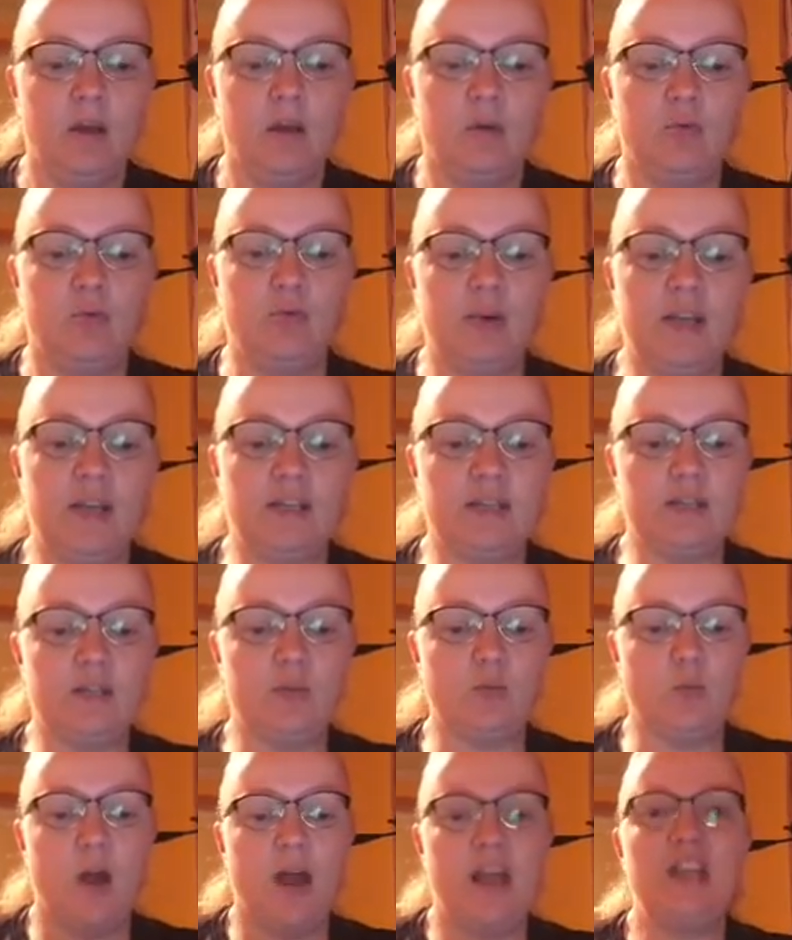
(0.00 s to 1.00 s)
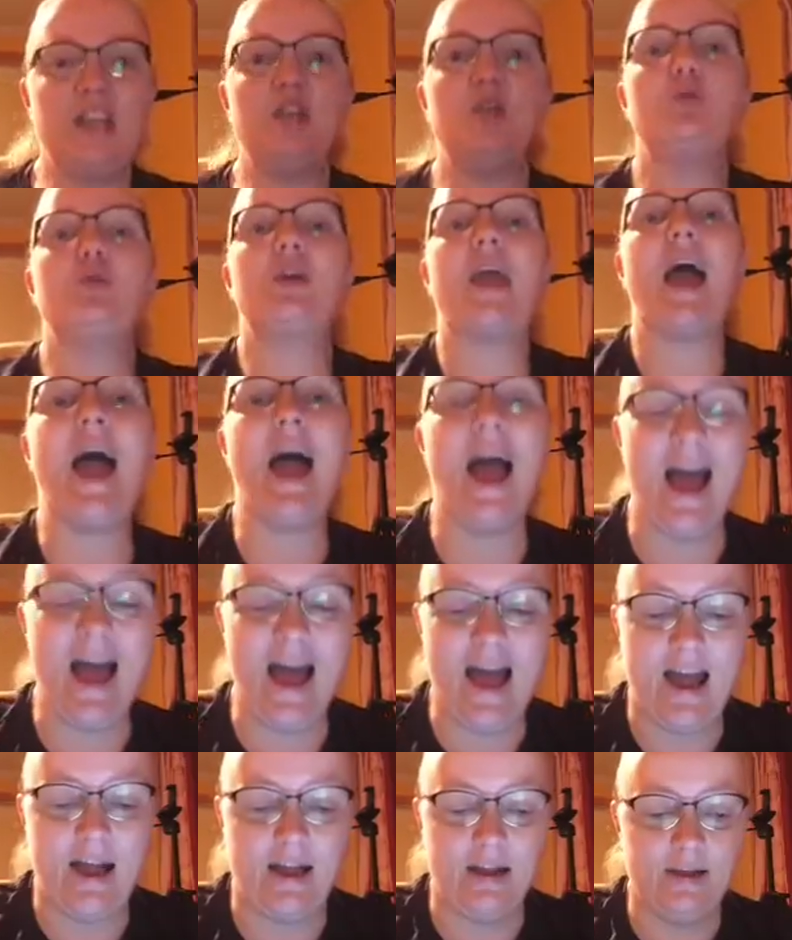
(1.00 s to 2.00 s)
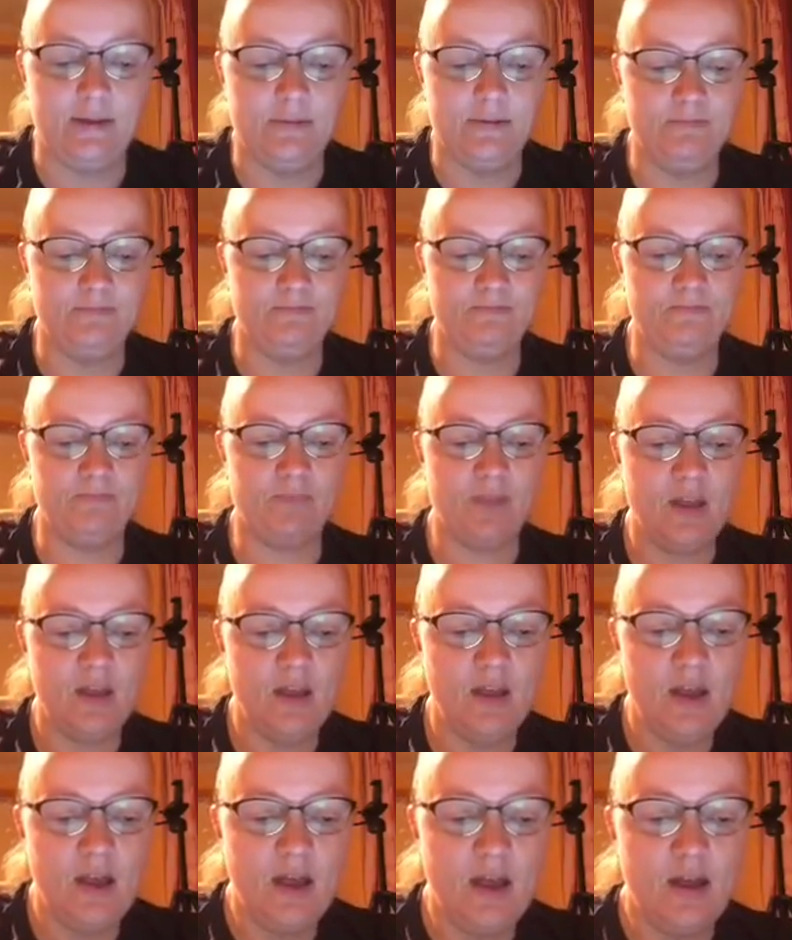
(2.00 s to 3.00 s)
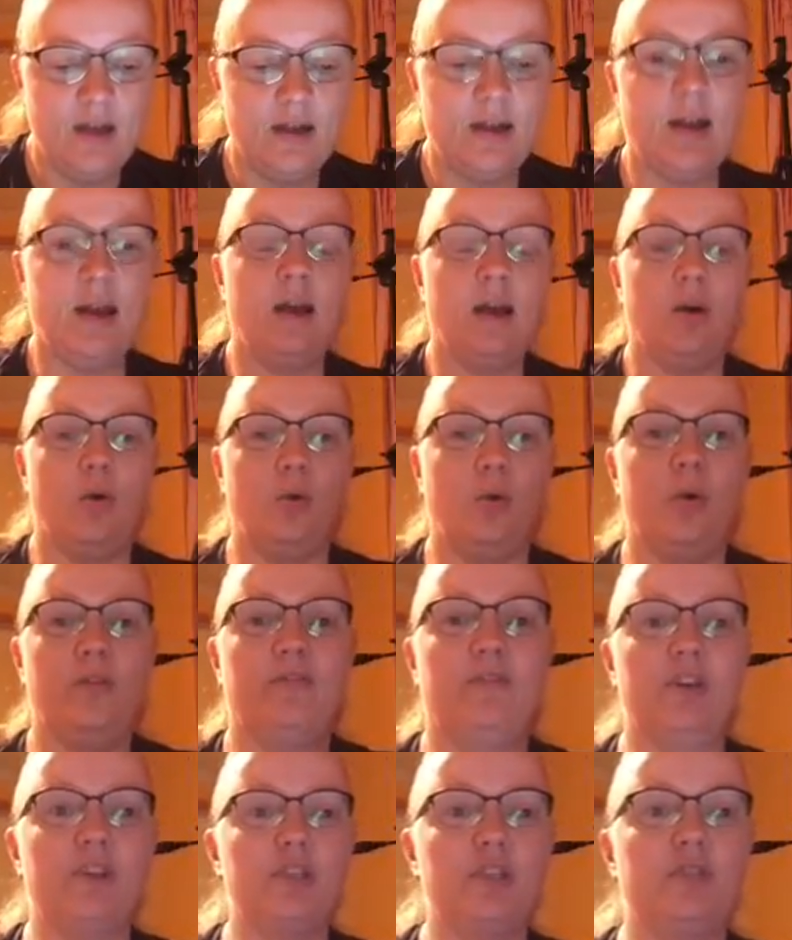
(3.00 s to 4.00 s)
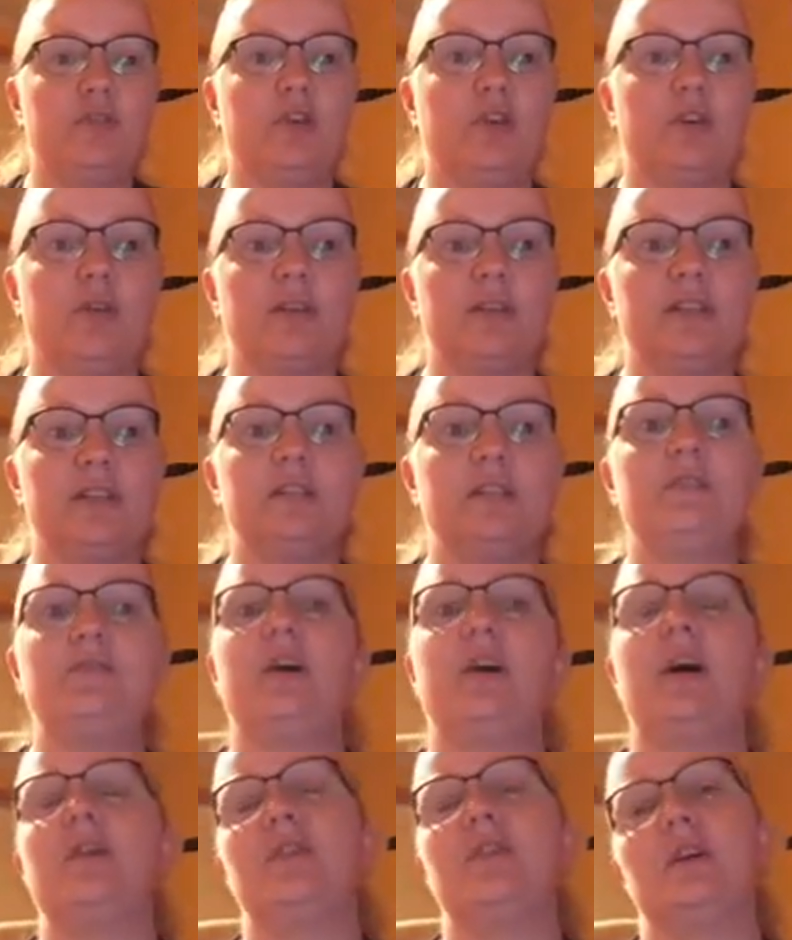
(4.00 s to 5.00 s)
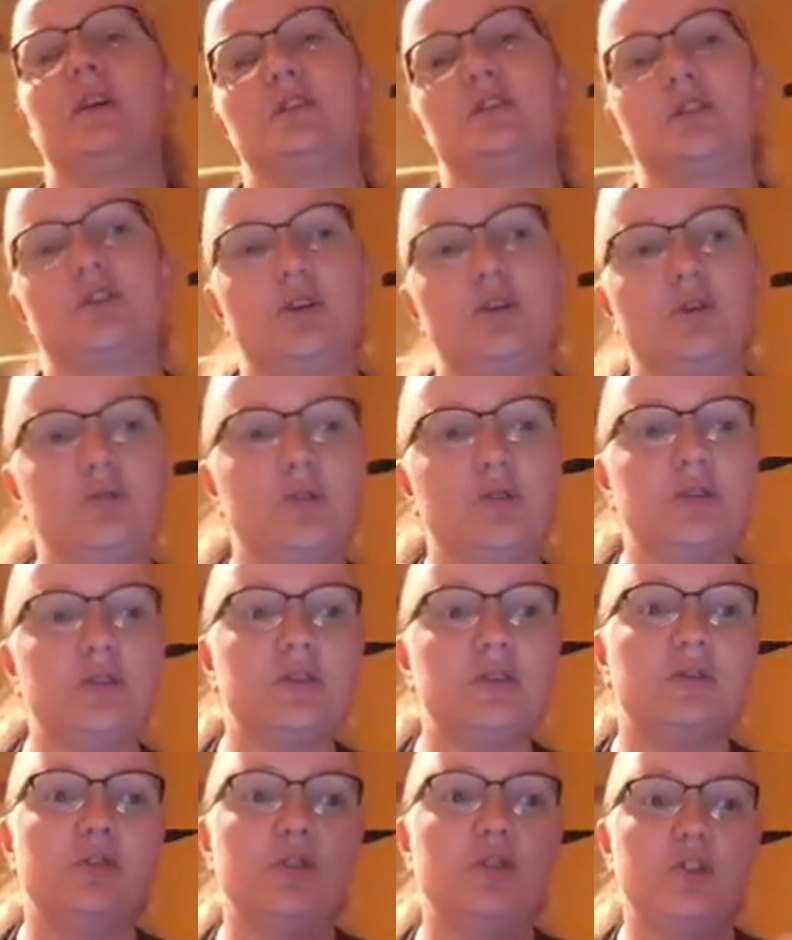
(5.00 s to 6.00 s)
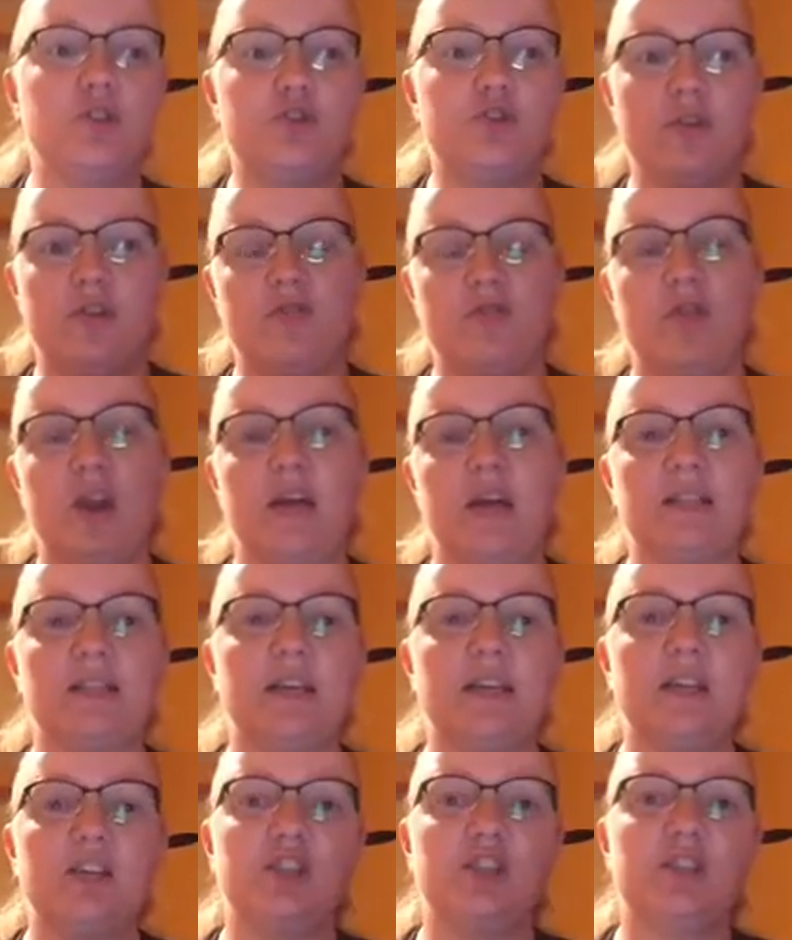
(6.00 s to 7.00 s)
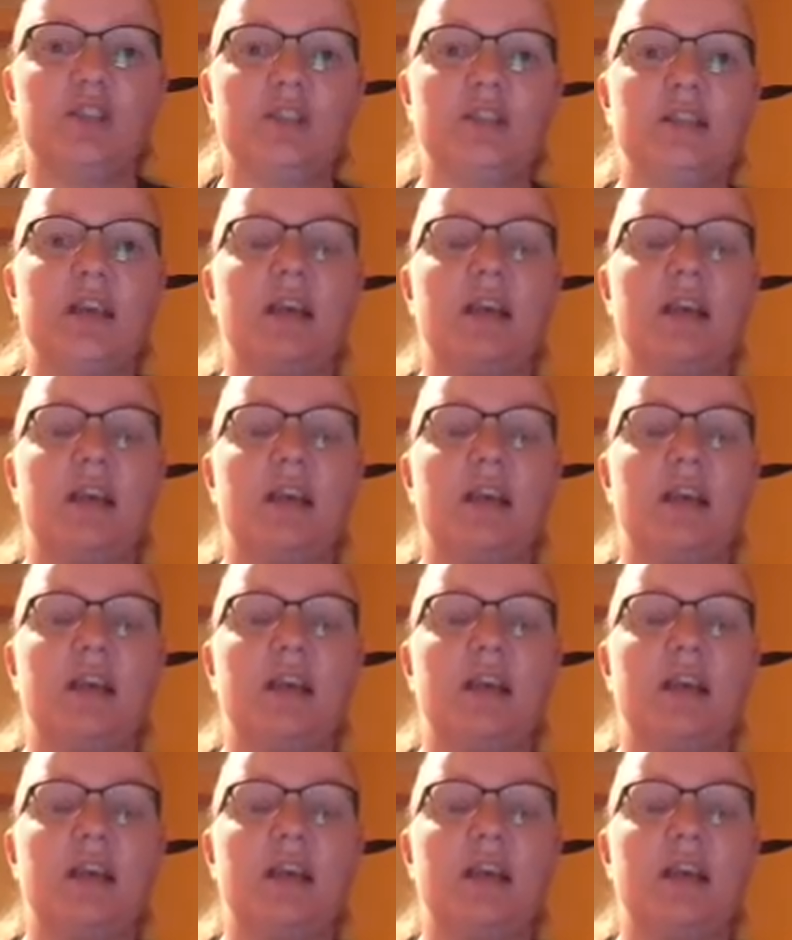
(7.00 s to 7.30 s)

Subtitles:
Reasons why you can. Now, first you've got to identify the excuses and all your generalizations